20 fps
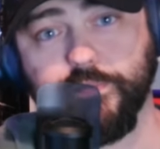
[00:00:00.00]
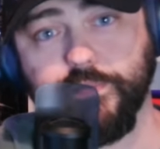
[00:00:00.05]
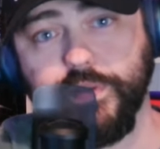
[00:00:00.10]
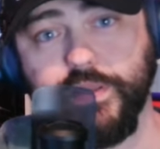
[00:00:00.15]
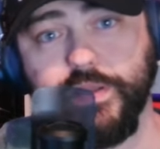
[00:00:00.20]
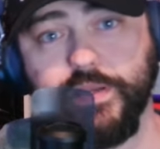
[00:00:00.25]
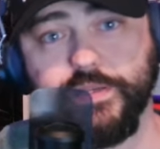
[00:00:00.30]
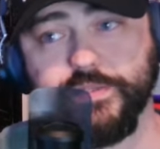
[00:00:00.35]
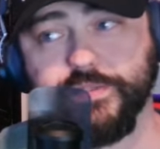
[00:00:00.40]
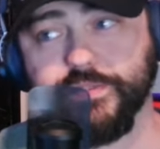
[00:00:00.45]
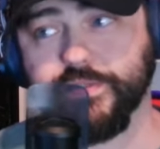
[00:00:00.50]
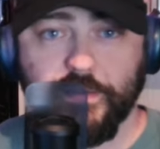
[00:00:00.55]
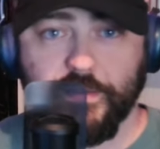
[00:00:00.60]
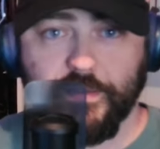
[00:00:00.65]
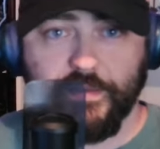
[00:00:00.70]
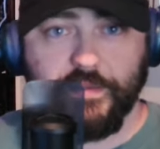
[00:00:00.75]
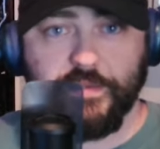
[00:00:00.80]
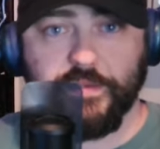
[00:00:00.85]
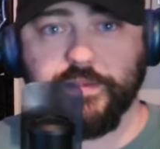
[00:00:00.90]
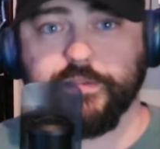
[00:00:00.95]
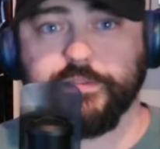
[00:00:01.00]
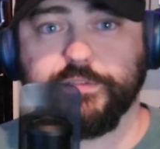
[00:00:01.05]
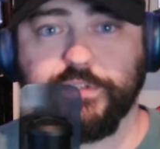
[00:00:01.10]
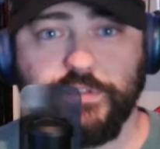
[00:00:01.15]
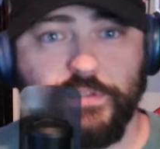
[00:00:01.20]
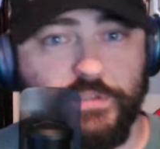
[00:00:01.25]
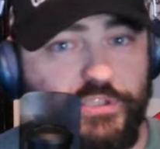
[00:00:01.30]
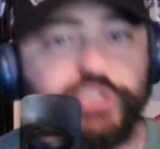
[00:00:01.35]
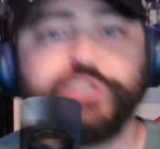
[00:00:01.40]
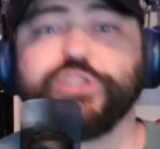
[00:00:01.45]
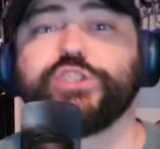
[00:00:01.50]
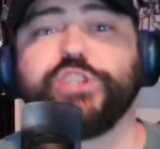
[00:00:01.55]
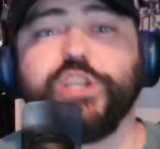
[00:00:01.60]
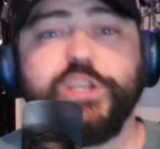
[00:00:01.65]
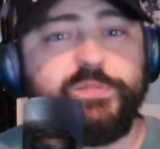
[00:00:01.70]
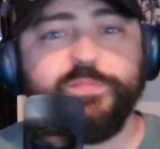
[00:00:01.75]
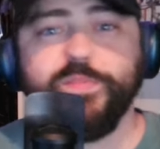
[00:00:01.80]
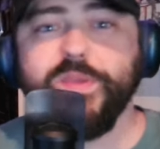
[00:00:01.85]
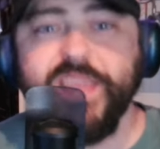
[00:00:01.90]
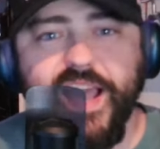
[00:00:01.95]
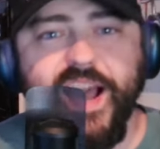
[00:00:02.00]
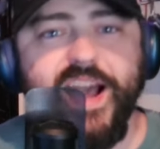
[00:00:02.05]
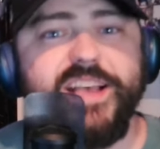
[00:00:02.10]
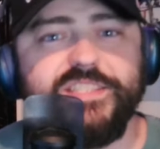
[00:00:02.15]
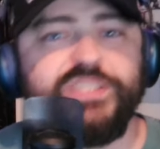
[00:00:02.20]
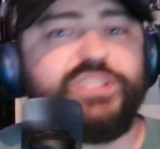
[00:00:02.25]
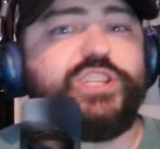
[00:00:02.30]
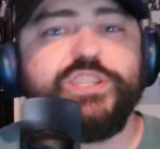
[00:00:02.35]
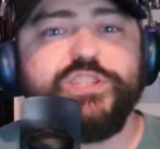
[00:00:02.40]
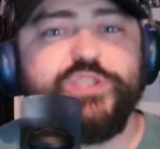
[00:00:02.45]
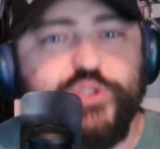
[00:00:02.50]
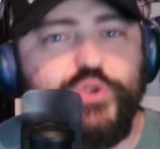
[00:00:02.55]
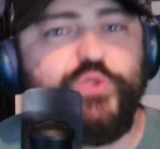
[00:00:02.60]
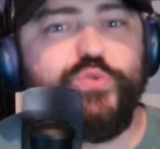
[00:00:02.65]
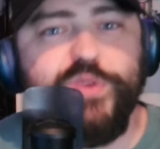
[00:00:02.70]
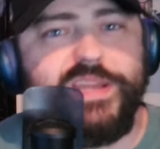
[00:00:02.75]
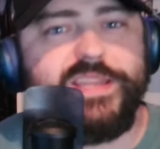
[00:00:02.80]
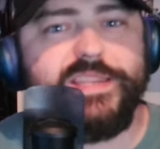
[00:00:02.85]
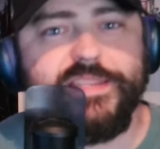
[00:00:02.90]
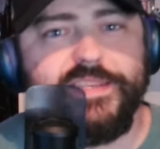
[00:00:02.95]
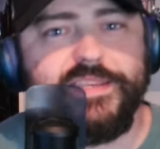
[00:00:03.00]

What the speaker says: because just do it.